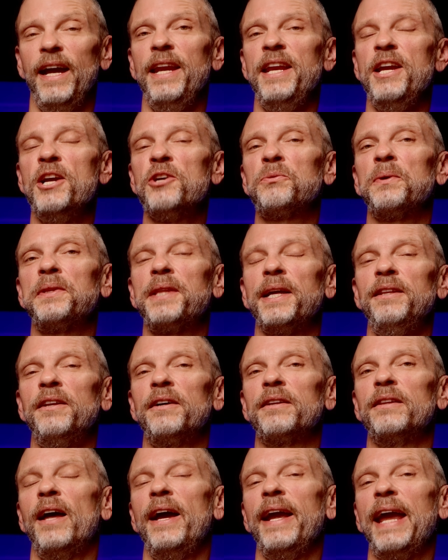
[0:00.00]
And here's what they
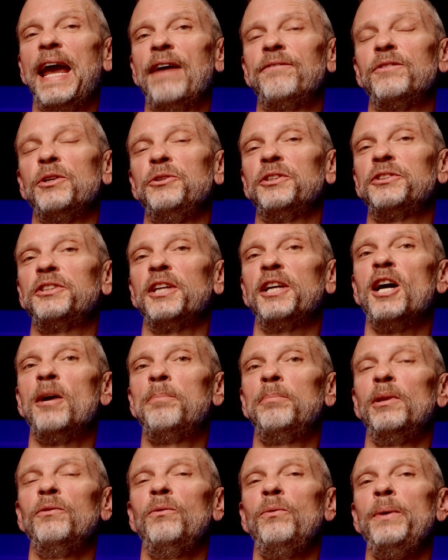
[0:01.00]
look like after just a
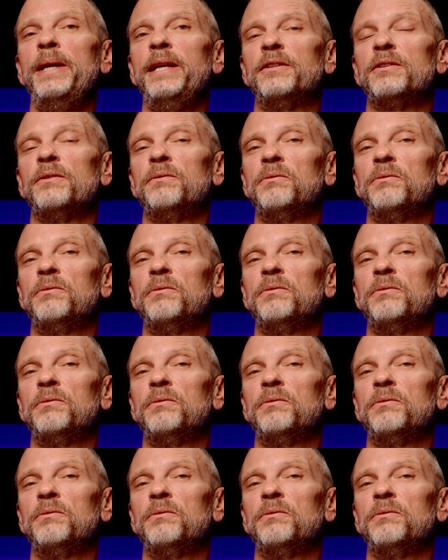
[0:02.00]
couple of weeks